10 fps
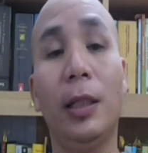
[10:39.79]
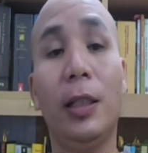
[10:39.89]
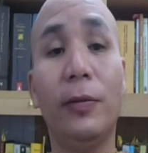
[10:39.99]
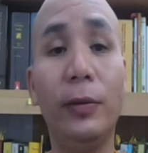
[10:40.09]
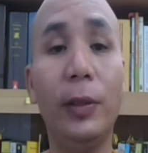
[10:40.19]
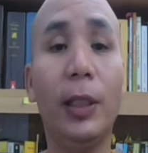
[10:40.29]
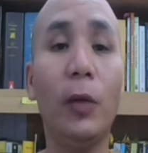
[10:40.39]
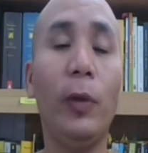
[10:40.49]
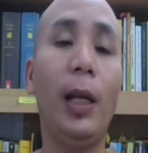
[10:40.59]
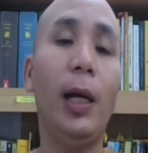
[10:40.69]
The food
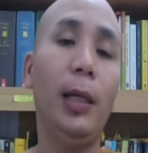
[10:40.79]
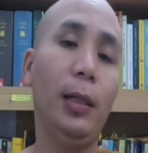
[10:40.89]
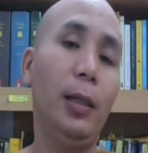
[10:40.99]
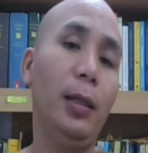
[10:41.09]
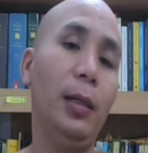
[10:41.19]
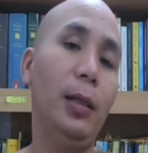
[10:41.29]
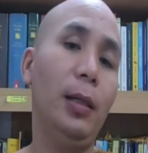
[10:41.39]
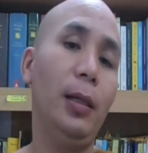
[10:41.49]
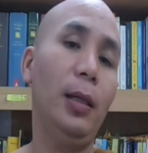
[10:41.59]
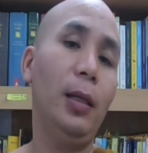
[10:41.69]
that we like
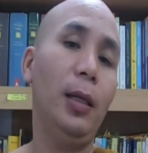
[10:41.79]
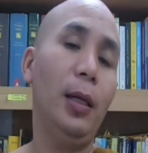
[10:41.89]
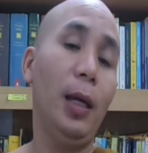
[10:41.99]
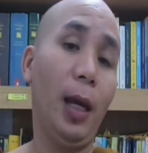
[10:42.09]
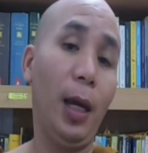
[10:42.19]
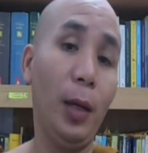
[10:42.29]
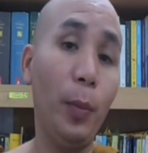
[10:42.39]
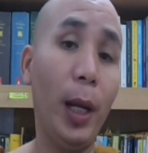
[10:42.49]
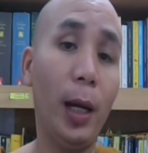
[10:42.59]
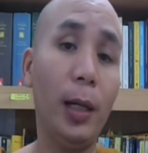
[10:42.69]
can
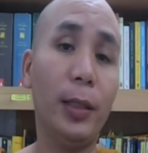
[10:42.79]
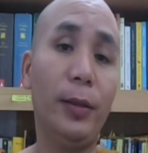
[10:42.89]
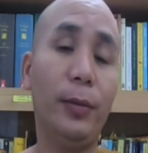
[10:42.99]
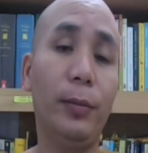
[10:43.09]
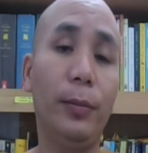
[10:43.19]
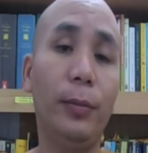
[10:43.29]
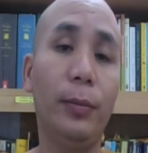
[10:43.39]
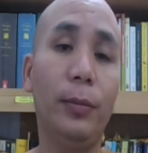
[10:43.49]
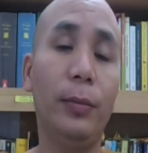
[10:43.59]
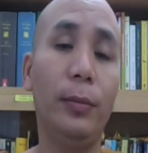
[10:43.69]
make us
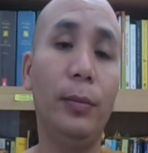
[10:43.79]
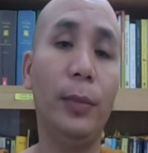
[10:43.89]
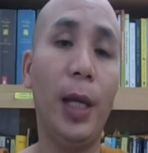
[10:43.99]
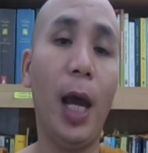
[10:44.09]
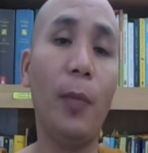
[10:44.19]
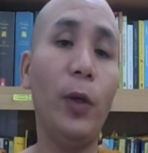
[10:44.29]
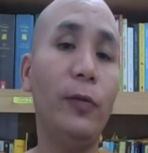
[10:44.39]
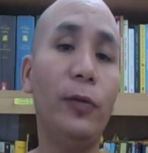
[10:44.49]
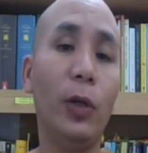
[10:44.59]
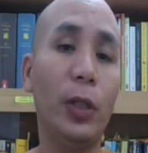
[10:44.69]

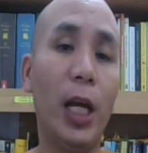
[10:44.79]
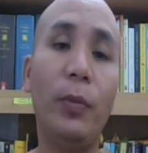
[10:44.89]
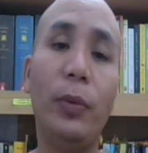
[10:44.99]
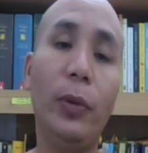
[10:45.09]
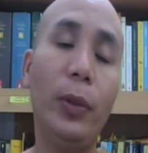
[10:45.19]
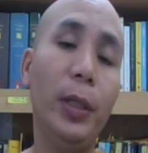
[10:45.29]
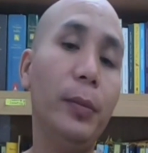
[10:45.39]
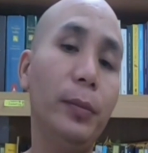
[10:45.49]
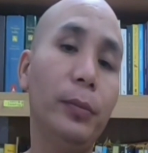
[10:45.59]
happy for temporary,